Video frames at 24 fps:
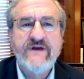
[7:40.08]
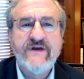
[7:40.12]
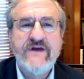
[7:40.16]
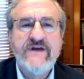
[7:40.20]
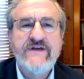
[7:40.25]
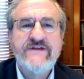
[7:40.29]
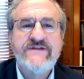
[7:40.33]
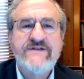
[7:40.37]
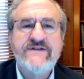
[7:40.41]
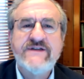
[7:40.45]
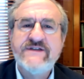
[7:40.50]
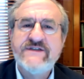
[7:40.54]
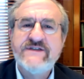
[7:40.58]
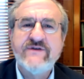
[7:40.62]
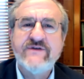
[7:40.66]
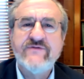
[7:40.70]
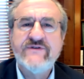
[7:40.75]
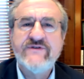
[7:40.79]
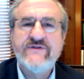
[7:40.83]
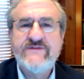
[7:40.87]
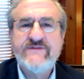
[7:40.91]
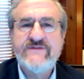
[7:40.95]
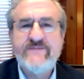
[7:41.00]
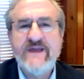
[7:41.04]
Since it
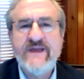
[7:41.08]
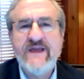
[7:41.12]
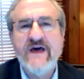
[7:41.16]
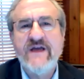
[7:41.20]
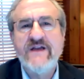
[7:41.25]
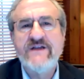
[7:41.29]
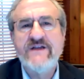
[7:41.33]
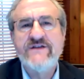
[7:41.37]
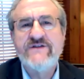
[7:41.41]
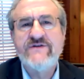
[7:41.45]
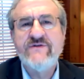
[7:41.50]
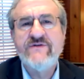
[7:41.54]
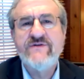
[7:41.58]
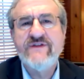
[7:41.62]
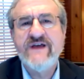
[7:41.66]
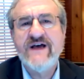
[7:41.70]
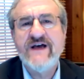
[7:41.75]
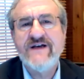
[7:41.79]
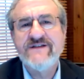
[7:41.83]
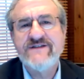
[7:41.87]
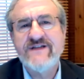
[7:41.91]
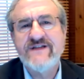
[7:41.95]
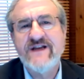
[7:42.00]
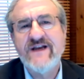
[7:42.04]
was begun in
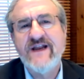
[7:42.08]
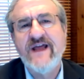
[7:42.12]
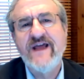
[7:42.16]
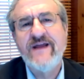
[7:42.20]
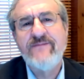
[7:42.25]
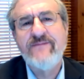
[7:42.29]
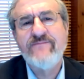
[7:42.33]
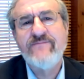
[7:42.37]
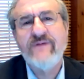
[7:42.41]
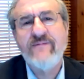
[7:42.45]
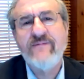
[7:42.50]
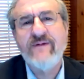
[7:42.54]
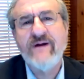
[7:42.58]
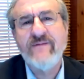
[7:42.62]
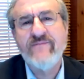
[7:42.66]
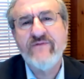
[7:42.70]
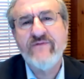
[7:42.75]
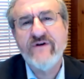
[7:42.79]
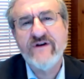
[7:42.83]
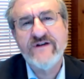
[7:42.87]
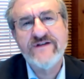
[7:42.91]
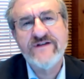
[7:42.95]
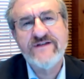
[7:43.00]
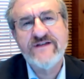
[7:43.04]
2008 by my
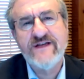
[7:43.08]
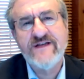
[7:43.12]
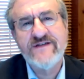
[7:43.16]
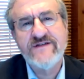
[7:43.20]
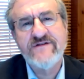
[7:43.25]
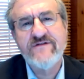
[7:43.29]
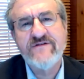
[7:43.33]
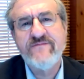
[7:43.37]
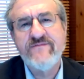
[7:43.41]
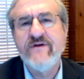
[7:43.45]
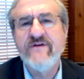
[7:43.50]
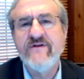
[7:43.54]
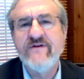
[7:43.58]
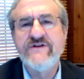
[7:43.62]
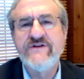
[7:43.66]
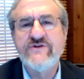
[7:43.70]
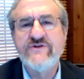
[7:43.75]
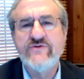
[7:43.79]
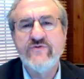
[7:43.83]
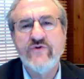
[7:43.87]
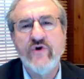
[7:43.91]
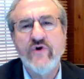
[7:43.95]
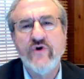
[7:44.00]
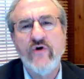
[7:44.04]
predecessor, Mary
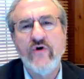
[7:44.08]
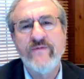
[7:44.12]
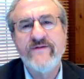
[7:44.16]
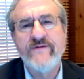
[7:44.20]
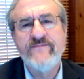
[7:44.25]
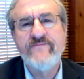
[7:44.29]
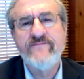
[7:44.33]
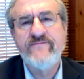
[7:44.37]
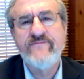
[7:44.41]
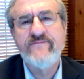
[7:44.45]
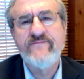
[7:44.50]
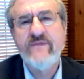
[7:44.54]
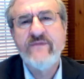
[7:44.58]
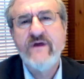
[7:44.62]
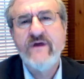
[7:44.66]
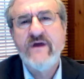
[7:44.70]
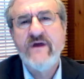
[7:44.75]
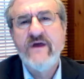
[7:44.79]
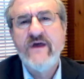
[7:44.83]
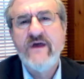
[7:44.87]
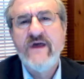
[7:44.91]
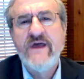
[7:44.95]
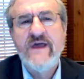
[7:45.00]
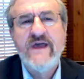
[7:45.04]
Sue Coleman,
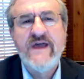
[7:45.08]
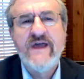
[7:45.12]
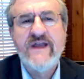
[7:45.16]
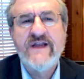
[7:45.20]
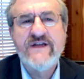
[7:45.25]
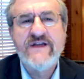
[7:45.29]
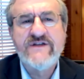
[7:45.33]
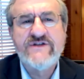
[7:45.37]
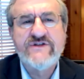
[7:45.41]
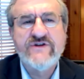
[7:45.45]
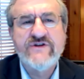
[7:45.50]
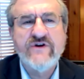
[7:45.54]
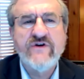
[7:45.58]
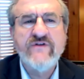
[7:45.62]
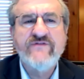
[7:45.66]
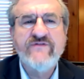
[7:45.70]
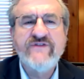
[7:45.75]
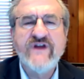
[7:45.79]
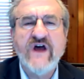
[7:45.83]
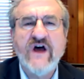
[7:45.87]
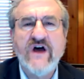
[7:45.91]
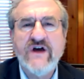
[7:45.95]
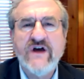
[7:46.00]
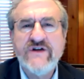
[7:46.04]
it has served
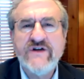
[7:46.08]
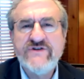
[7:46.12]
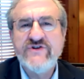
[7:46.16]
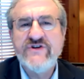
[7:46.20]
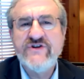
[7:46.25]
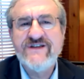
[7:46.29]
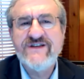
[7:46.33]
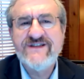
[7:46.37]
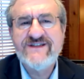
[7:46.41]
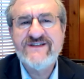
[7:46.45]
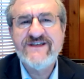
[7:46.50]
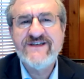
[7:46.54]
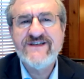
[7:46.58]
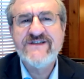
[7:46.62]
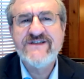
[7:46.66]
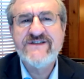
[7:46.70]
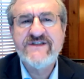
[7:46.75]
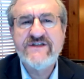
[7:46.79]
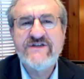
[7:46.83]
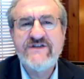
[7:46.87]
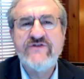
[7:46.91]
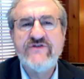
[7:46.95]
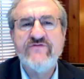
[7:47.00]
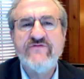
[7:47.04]

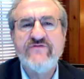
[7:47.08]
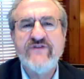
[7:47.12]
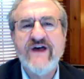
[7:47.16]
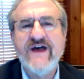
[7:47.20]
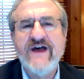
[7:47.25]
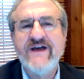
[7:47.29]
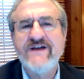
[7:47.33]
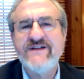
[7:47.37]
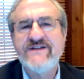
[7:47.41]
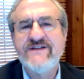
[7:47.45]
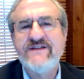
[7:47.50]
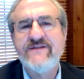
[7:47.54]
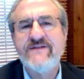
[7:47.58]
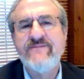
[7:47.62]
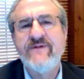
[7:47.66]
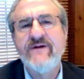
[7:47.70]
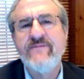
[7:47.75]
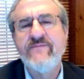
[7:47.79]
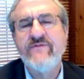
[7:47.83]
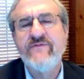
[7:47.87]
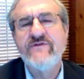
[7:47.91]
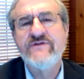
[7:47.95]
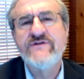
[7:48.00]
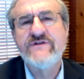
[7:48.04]
162 faculty
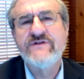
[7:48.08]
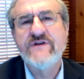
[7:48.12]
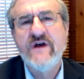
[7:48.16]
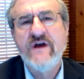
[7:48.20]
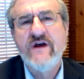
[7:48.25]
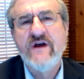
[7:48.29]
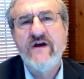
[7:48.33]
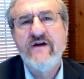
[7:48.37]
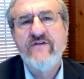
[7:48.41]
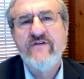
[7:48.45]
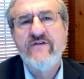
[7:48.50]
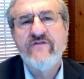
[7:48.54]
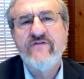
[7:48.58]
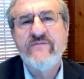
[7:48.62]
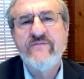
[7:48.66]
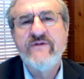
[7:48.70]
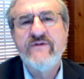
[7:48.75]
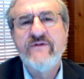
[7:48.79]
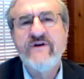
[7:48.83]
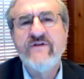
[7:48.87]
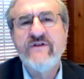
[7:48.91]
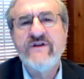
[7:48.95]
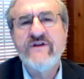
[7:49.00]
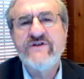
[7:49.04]
members from
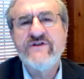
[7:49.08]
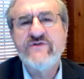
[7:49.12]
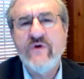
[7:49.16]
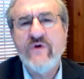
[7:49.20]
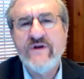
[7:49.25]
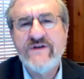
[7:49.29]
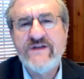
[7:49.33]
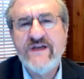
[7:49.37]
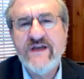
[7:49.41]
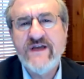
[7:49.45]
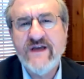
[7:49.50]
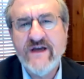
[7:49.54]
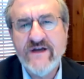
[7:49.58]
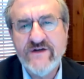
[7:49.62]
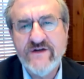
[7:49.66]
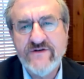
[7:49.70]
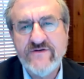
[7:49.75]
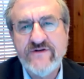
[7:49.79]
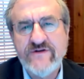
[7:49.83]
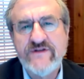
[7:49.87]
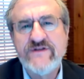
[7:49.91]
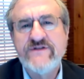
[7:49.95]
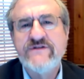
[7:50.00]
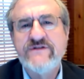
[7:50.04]
nearly 20
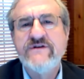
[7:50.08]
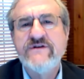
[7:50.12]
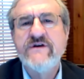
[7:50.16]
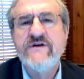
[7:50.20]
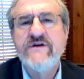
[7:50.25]
countries.